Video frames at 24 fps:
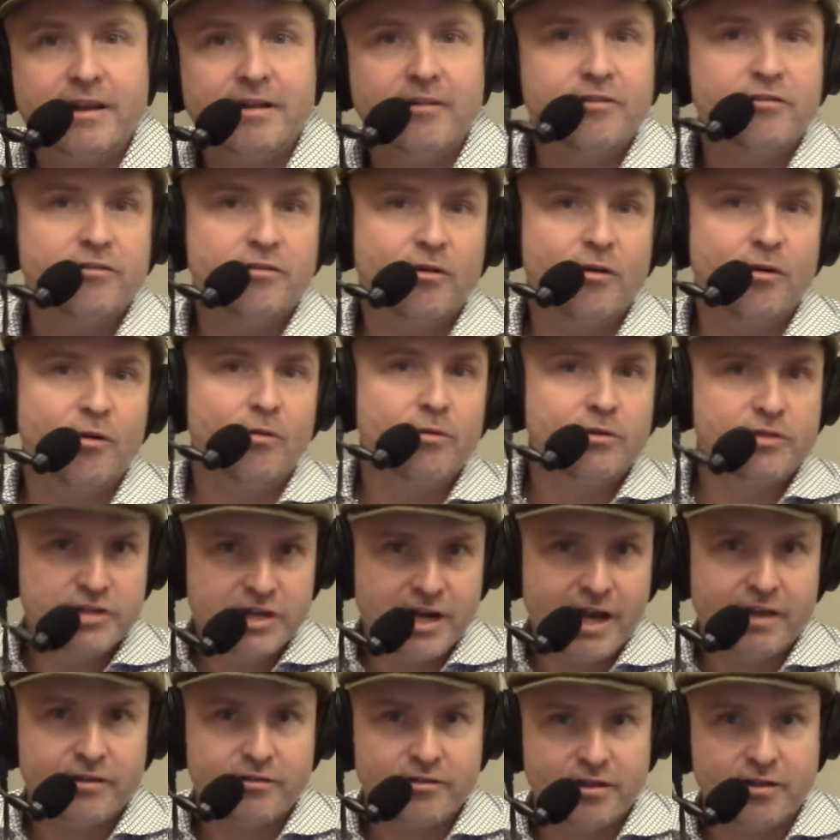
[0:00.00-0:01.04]
And so
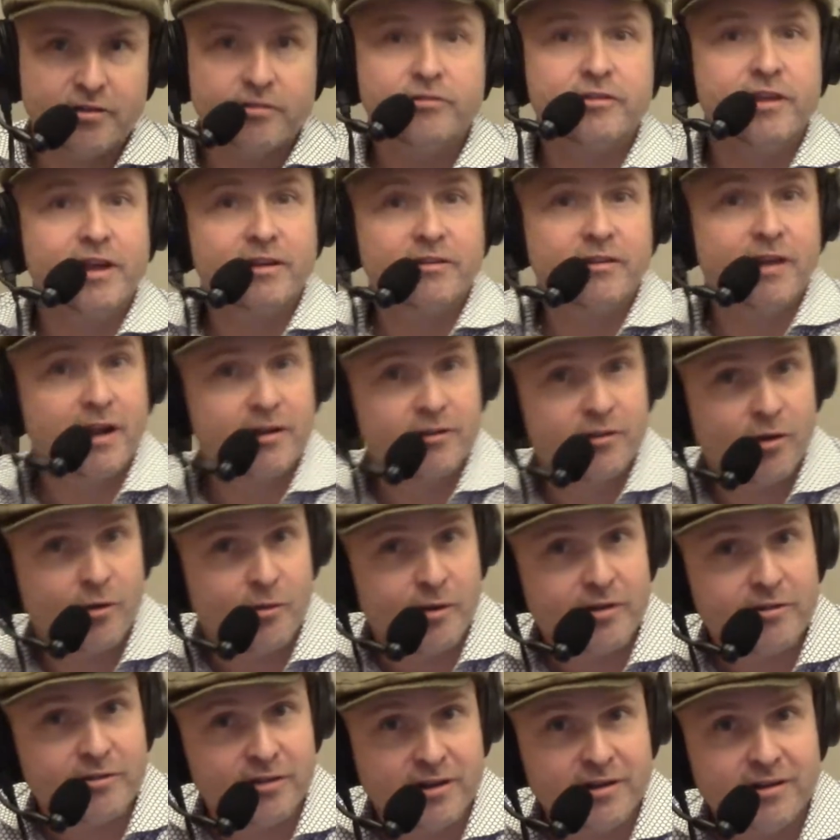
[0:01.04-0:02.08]
chess is, tic tac
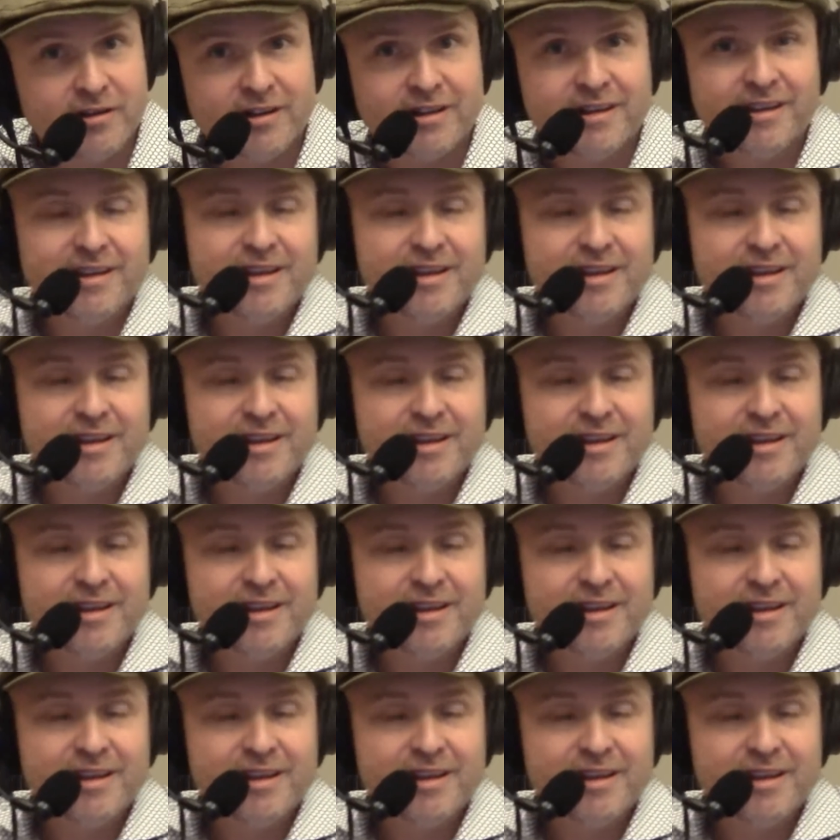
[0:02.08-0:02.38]
toe isn't.